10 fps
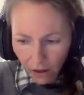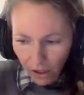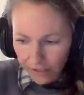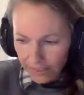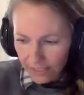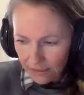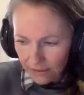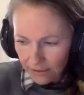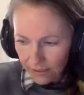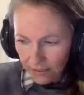
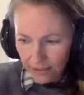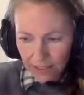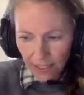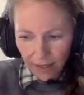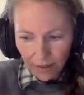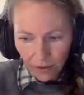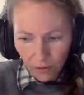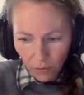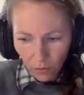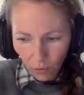honestly and say,
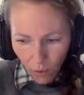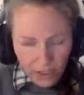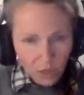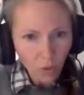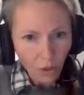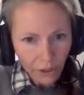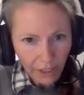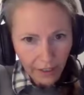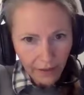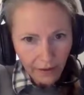what's
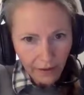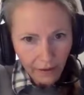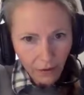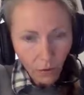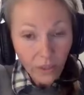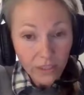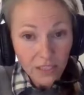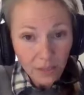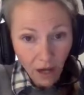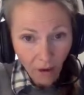working,
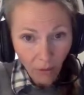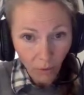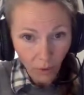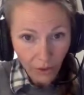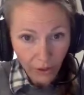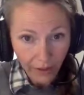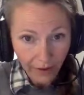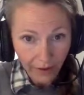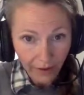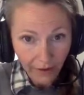what's not
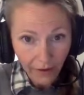working,